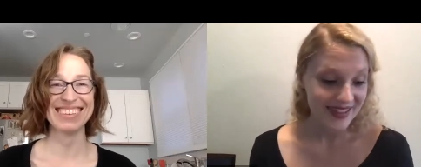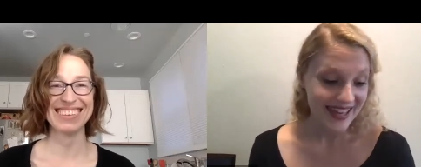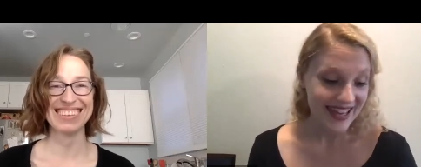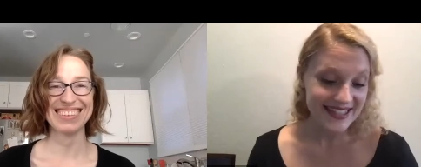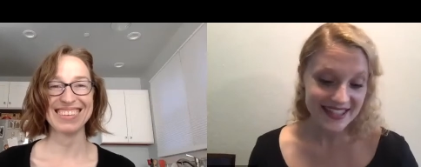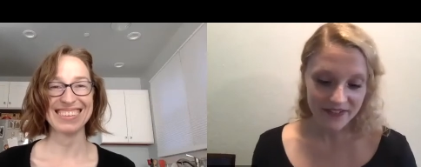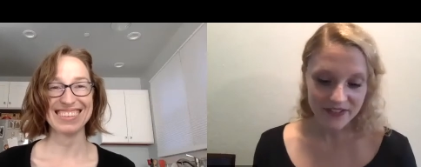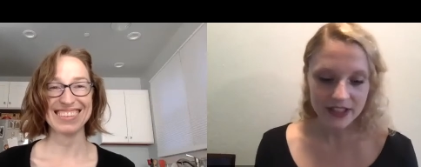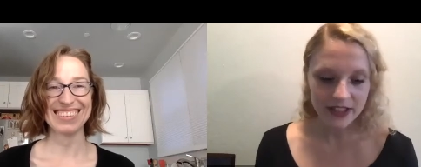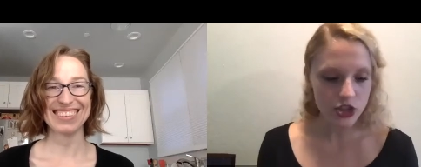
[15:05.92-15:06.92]
Speaker 1: It's
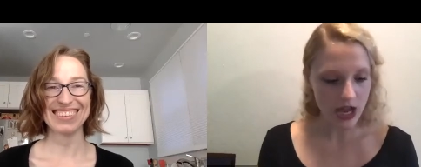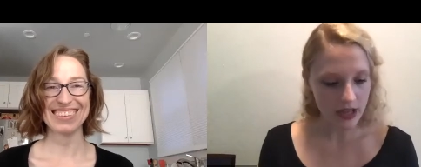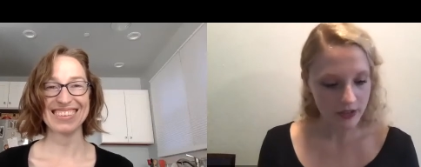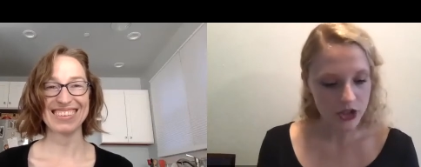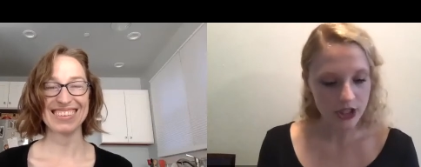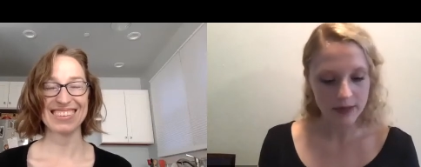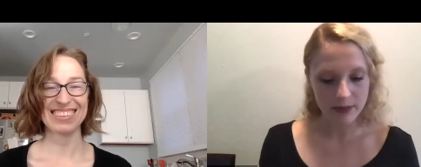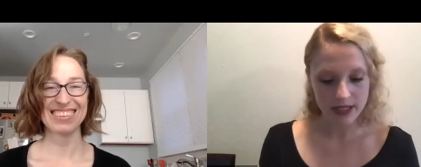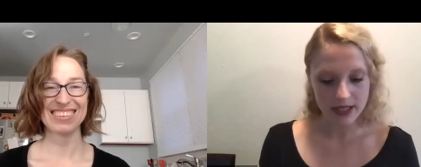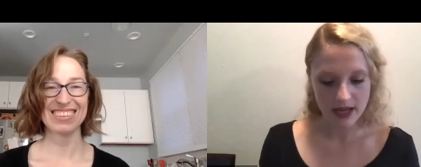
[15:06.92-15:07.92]
definitely challenging
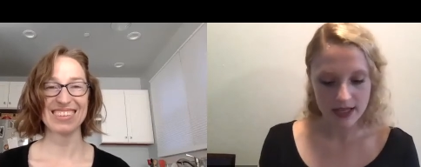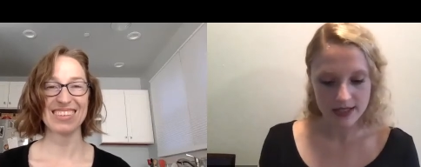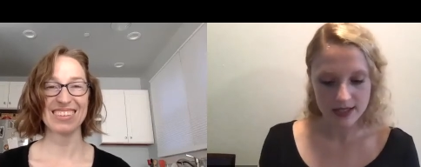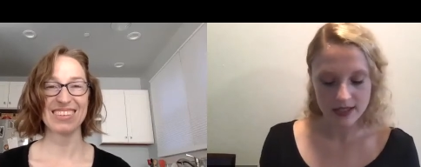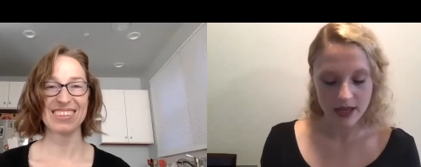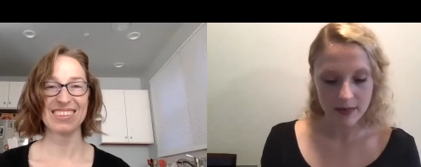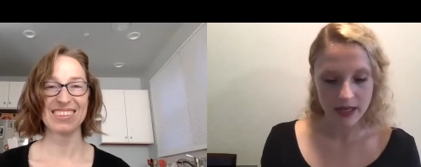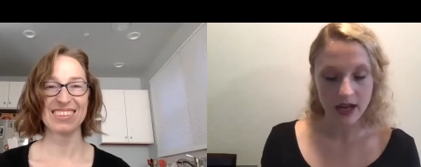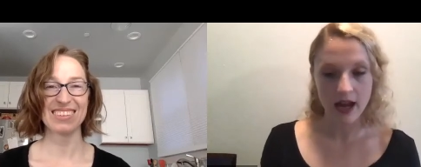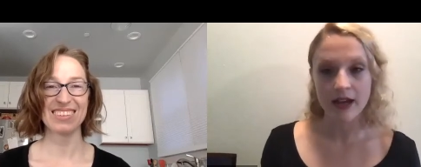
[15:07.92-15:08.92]
because, I
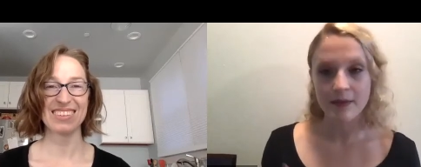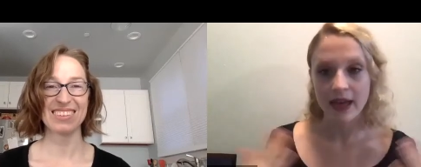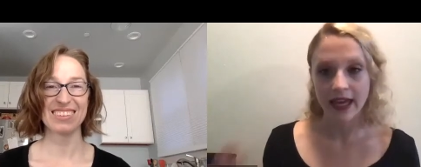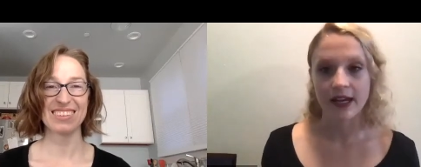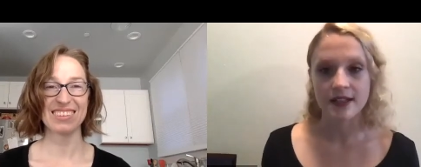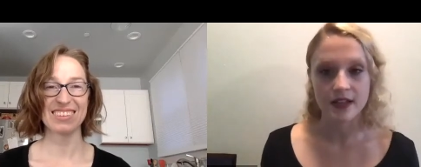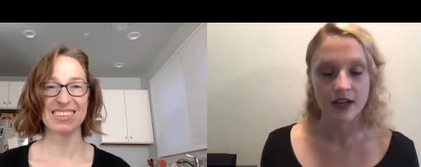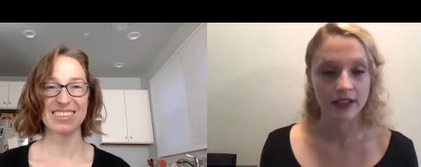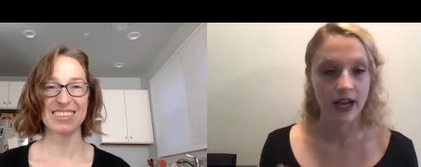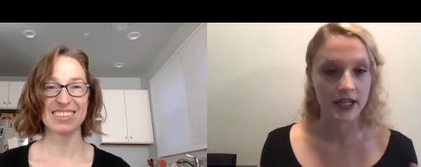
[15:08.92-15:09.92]
mean, I'm a
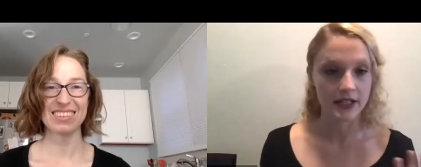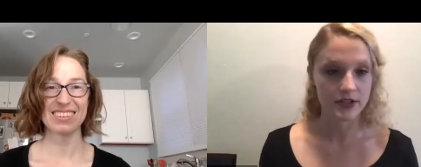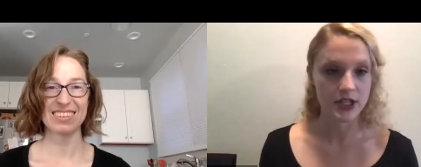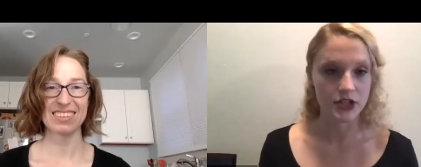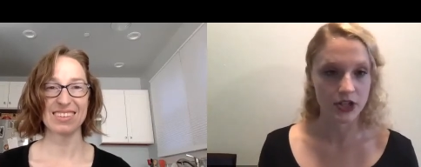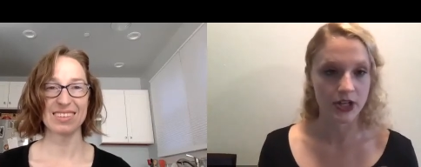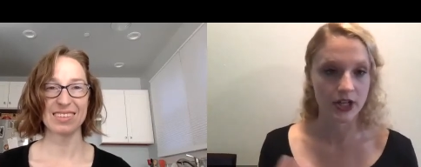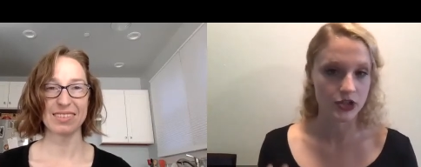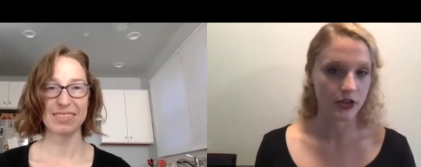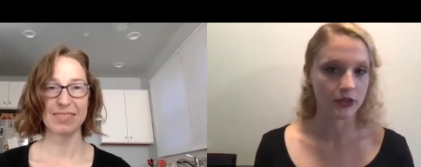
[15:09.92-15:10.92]
hands-on kind of teacher
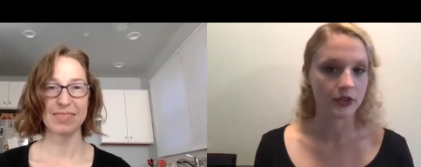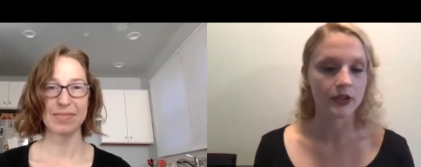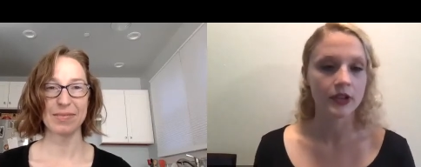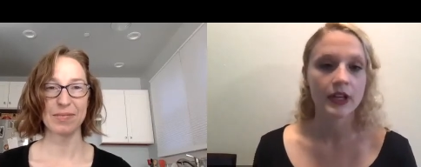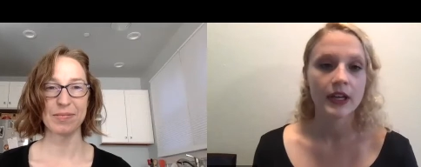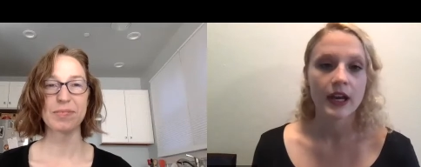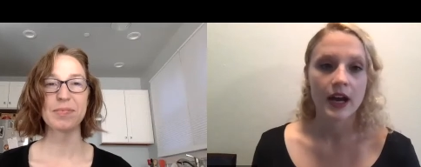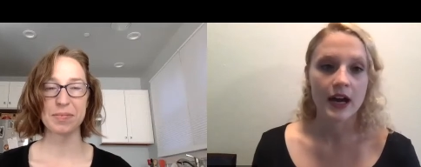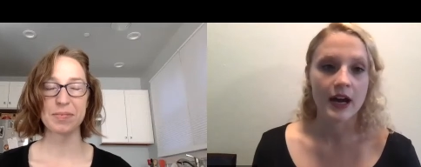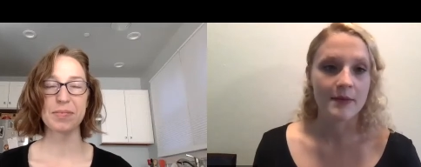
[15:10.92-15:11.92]
in general,
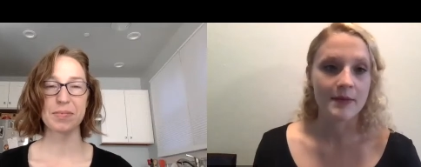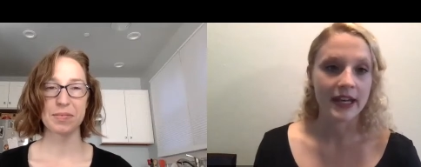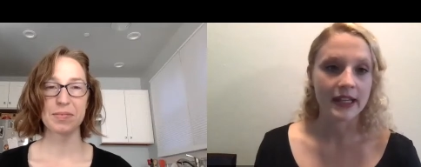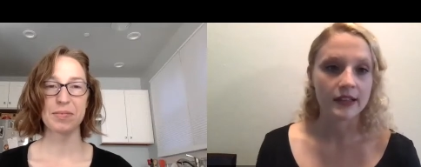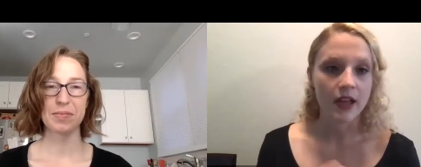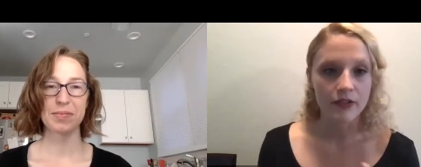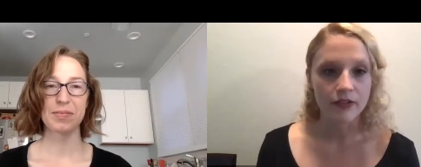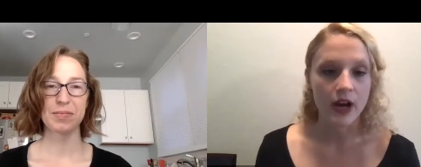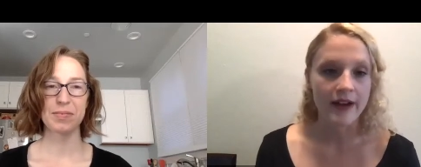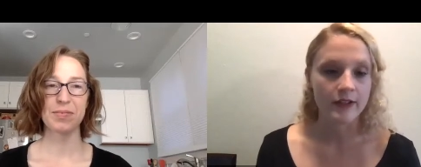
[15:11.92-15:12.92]
and I love
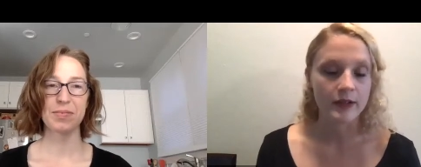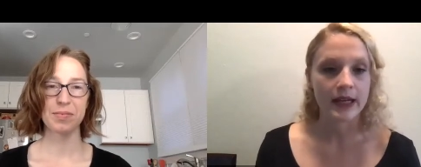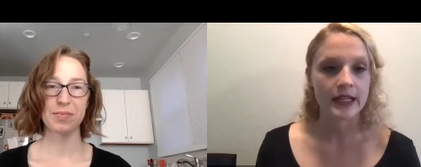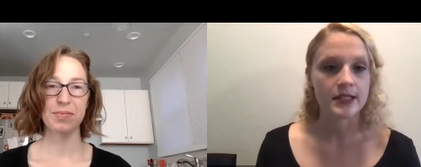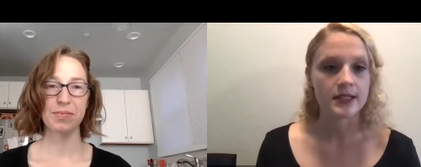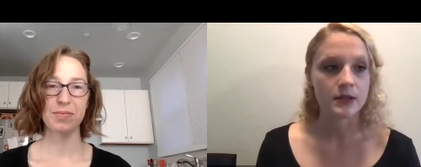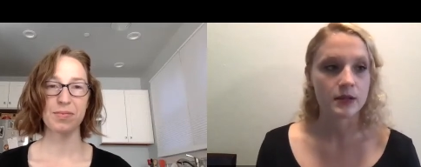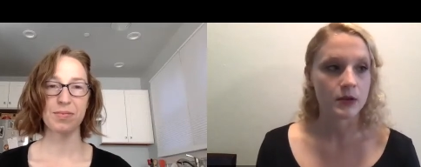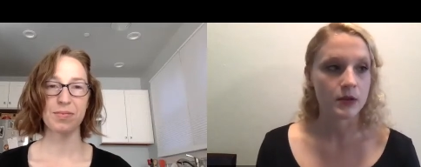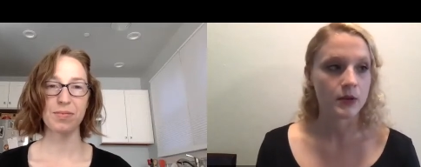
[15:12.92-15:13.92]
for everybody
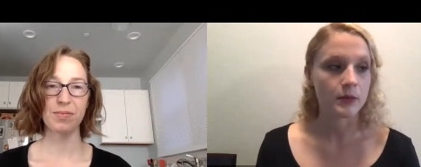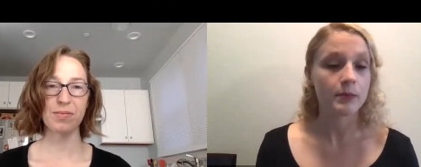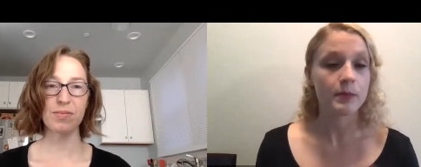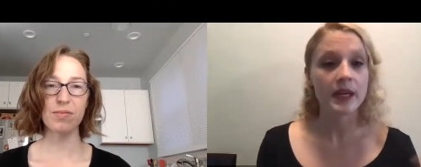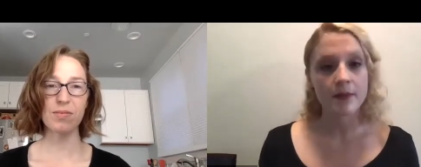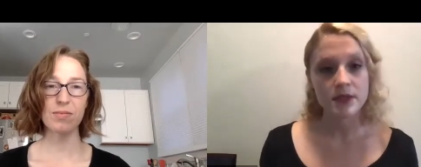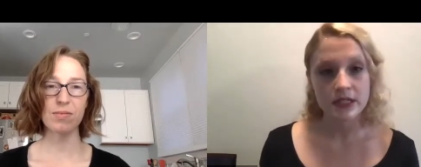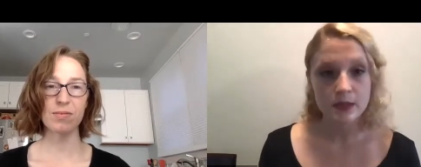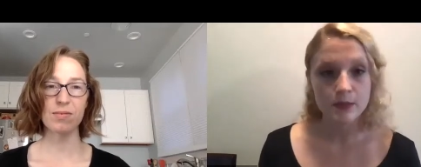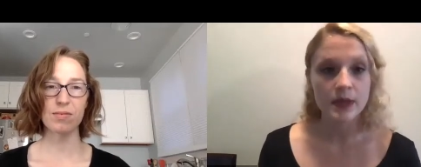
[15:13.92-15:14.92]
to be up
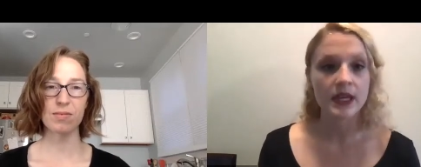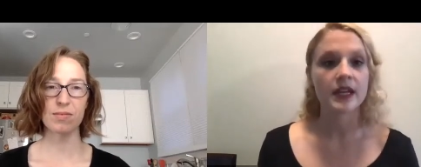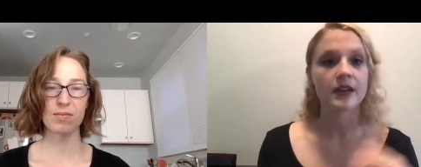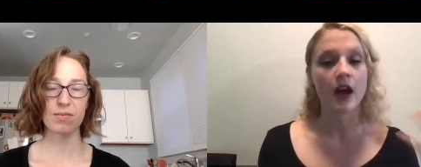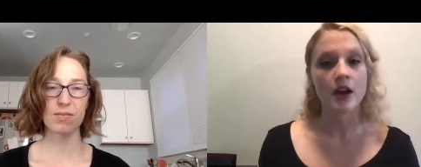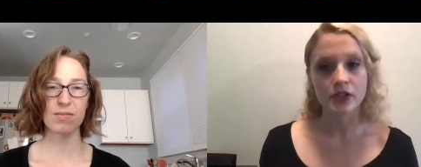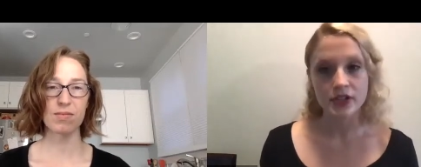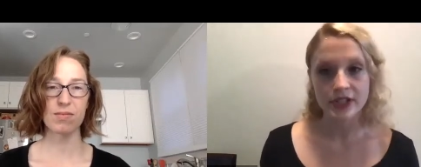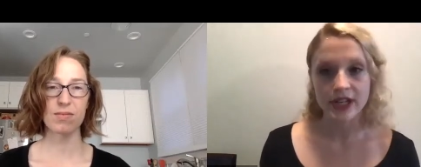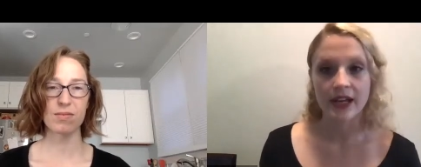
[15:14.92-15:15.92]
to speed,
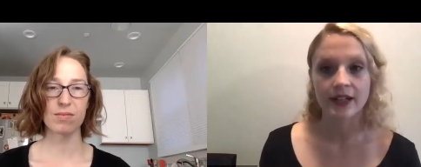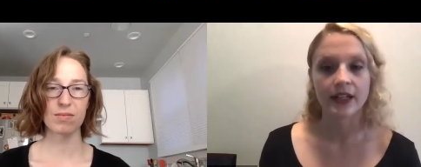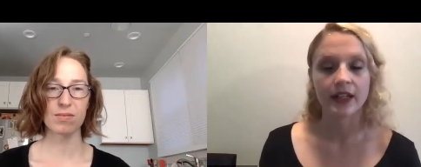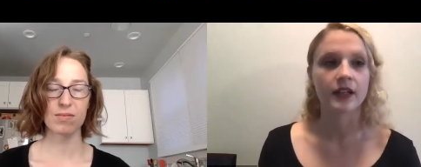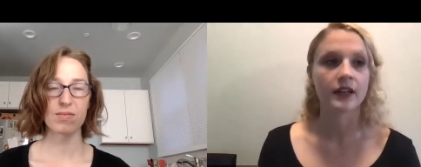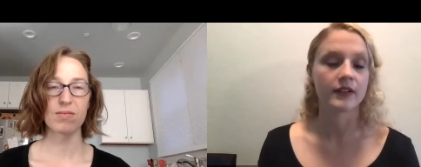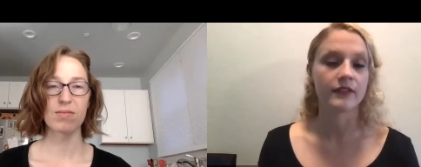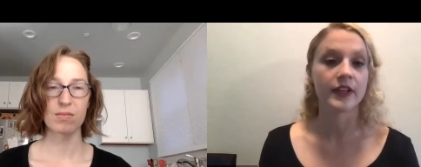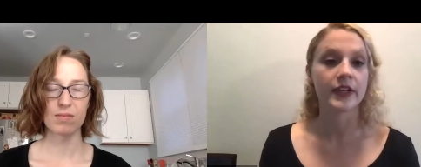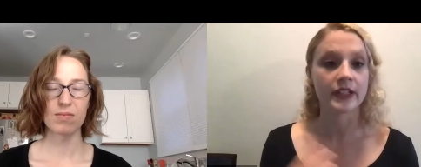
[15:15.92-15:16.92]
understanding,
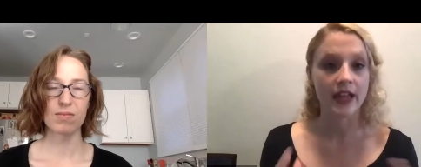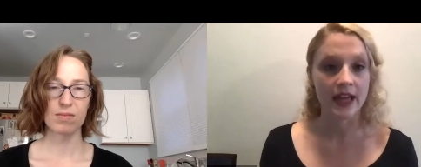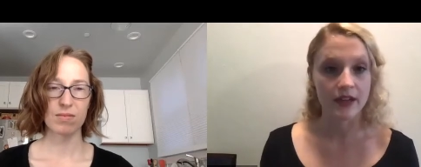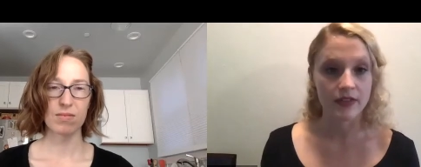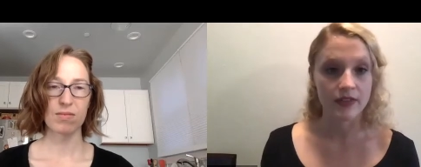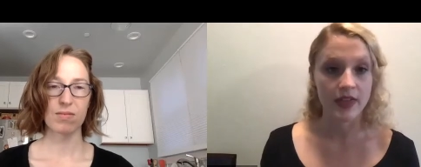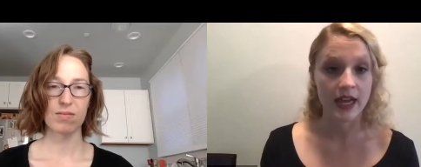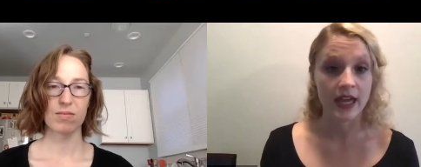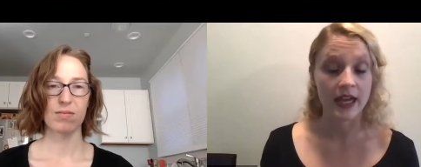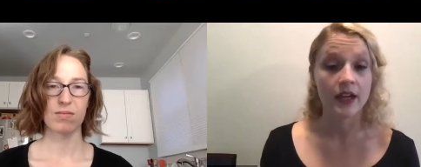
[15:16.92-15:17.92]
feeling like
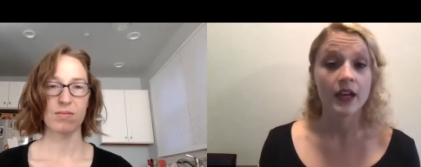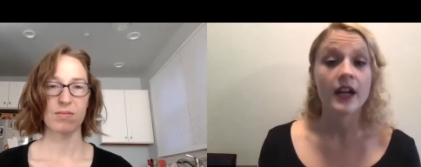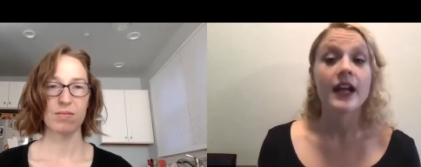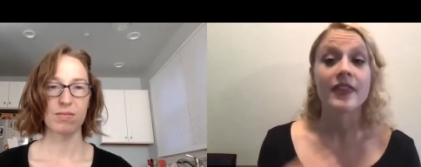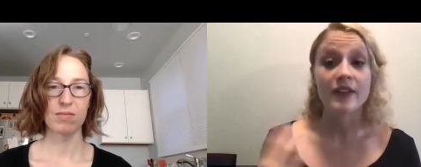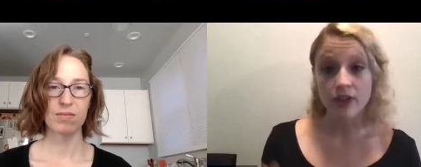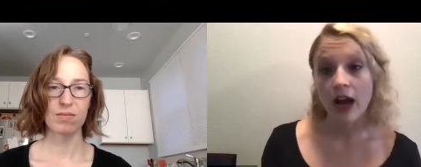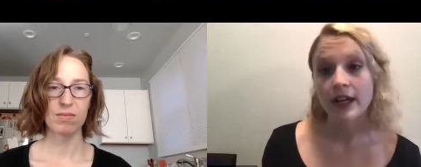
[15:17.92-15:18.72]
they've got